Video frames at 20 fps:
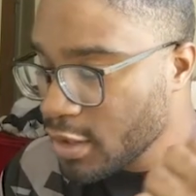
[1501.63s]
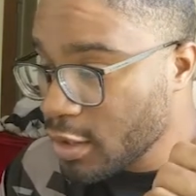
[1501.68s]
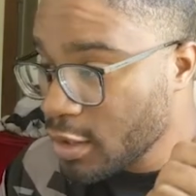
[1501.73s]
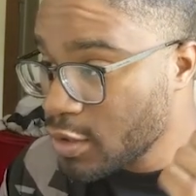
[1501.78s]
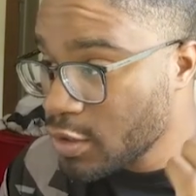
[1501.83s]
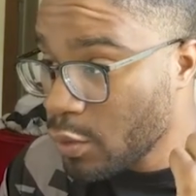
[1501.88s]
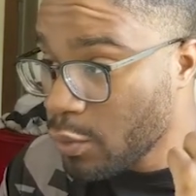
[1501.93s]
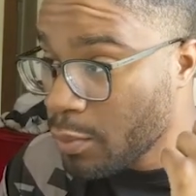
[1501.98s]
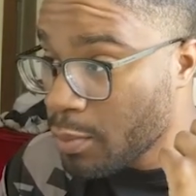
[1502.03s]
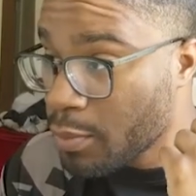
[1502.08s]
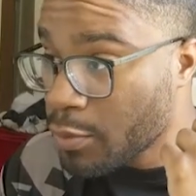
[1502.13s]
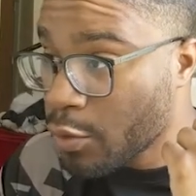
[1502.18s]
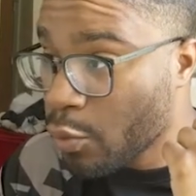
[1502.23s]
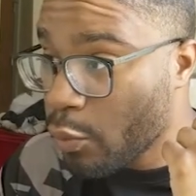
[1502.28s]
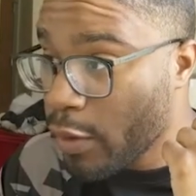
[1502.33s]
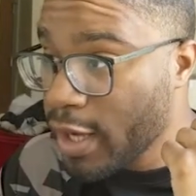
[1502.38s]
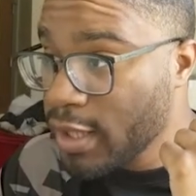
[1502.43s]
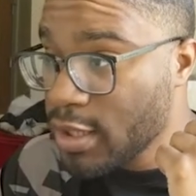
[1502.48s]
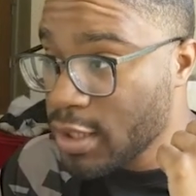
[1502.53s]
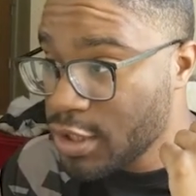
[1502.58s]
So the
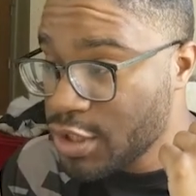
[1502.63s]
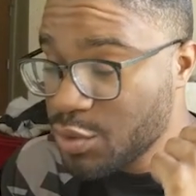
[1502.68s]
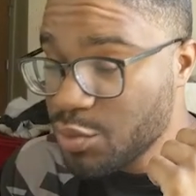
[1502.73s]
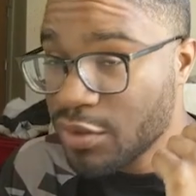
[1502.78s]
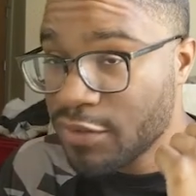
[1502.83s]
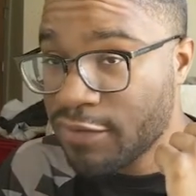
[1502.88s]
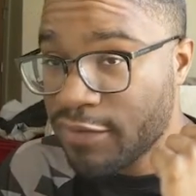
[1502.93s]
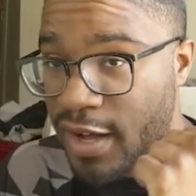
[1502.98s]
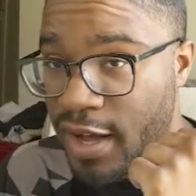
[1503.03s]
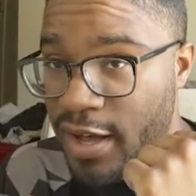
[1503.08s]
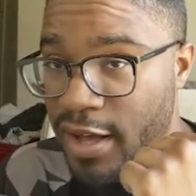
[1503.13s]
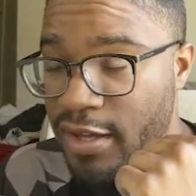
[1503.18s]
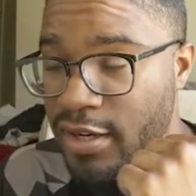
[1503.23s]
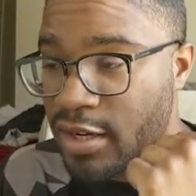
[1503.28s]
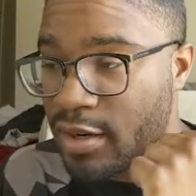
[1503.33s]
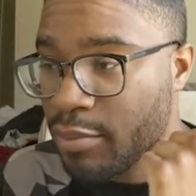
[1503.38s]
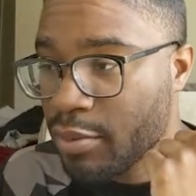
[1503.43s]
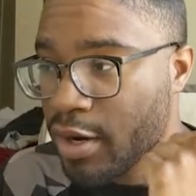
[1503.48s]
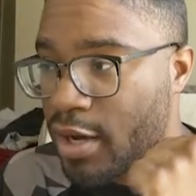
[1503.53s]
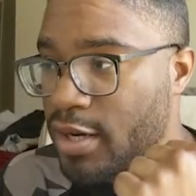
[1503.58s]
way that you will find
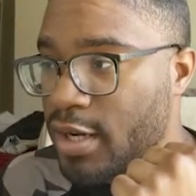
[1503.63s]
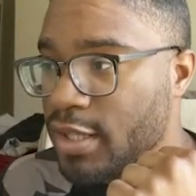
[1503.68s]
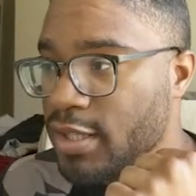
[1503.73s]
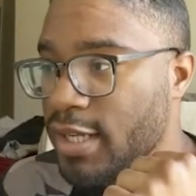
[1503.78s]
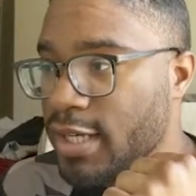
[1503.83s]
a product